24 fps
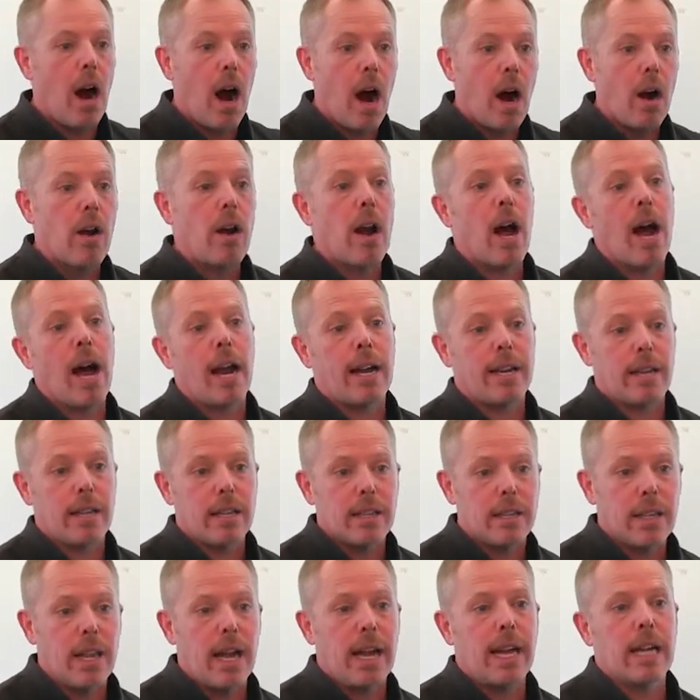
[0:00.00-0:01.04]
are
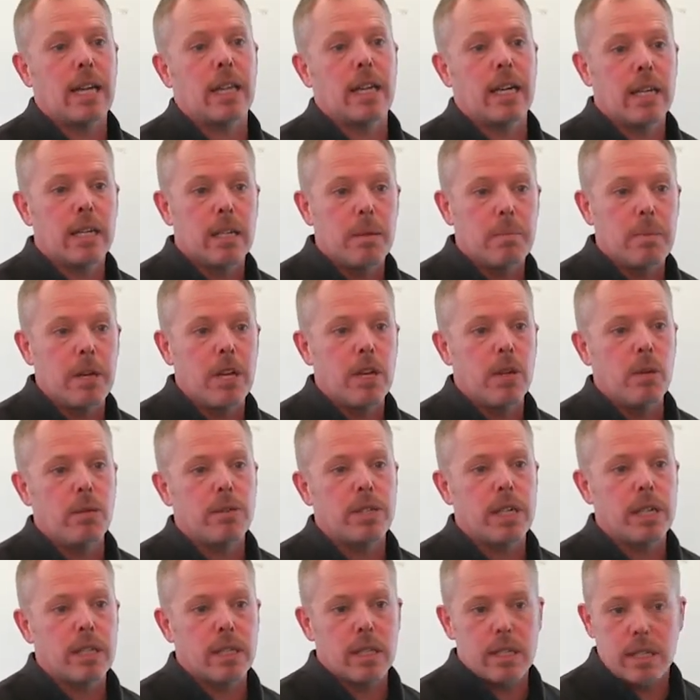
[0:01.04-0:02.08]
not likely to be
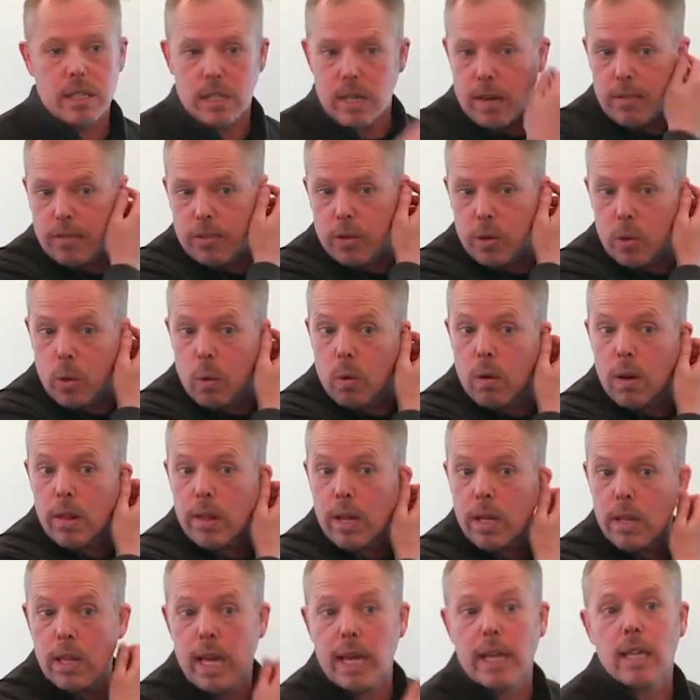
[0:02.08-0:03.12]
using this stuff, nor are
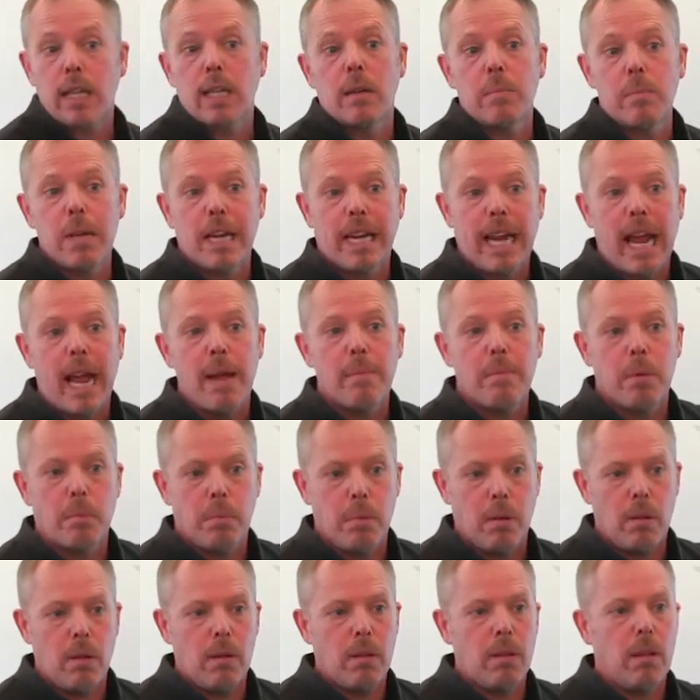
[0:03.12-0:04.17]
they likely to be
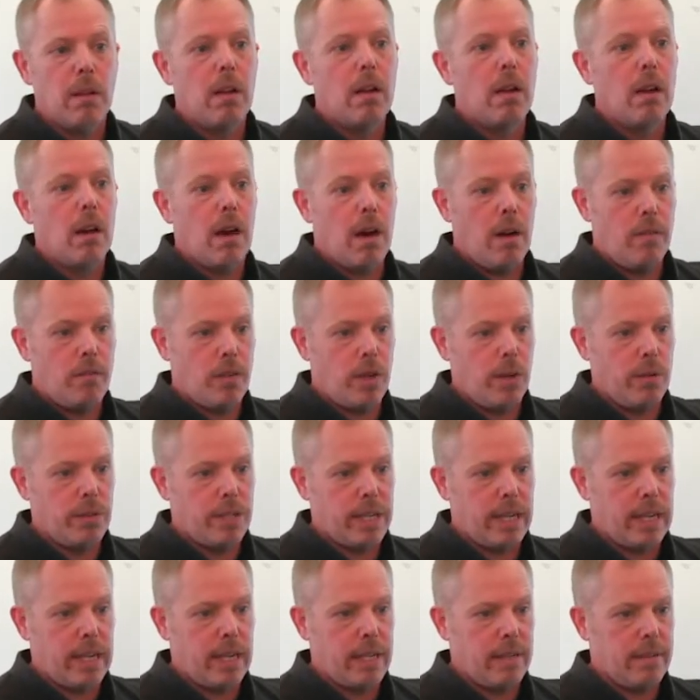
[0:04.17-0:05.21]
capable of
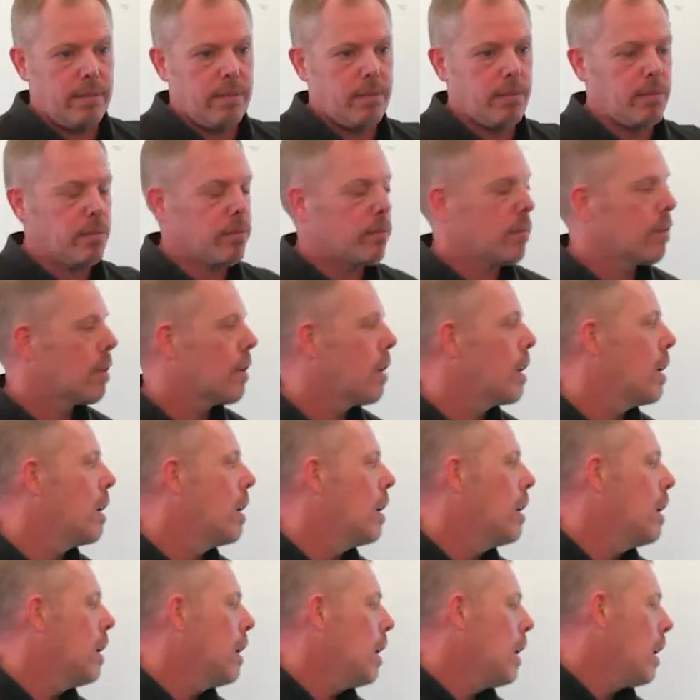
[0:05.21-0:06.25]
using it.
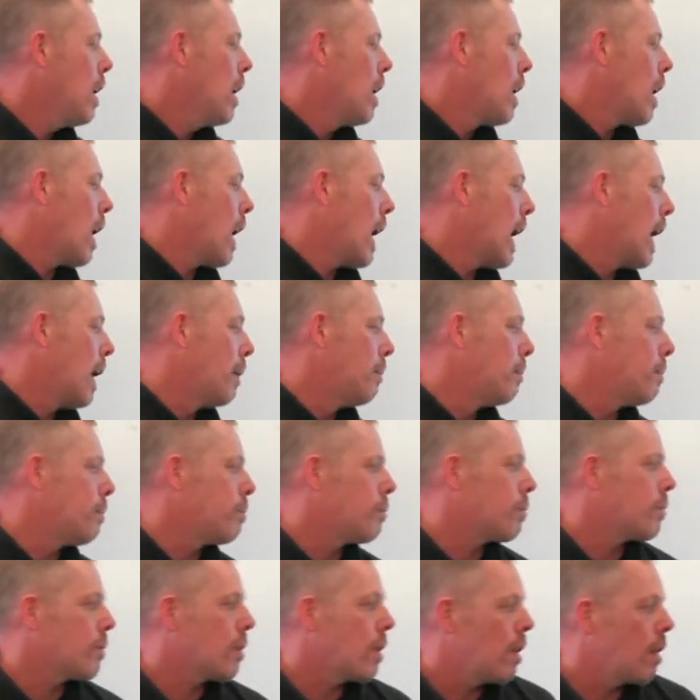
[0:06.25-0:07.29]

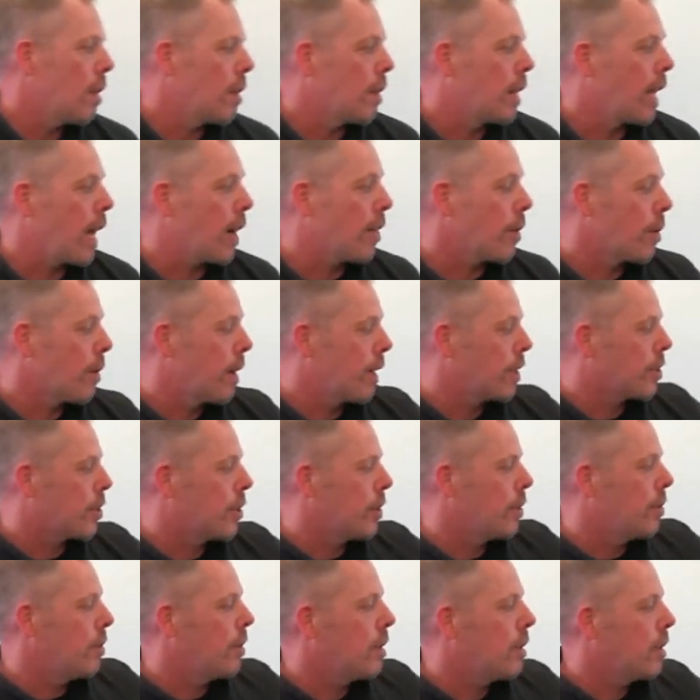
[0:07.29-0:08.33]
Um, the other
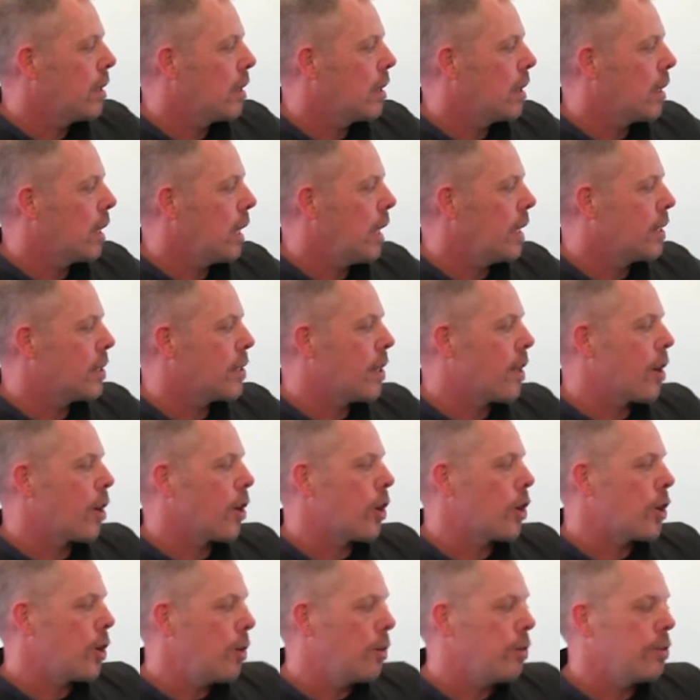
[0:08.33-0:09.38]
issue is
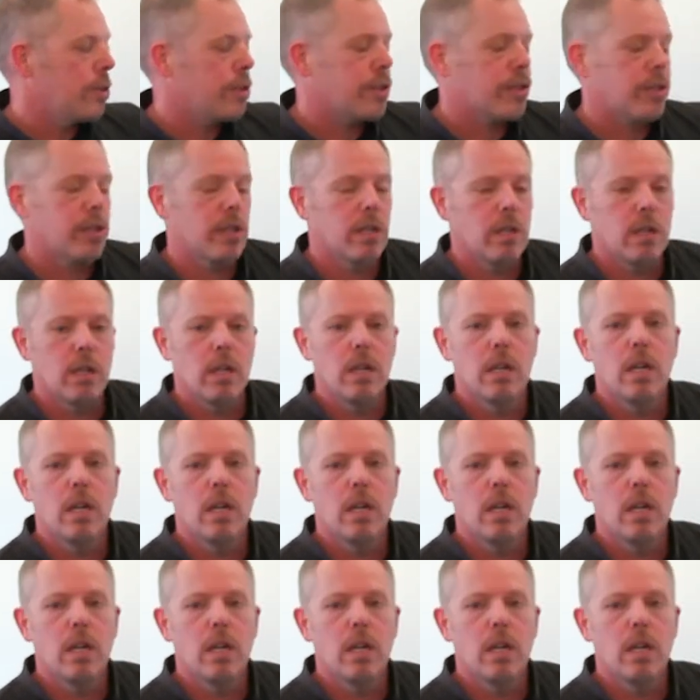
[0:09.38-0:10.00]
their use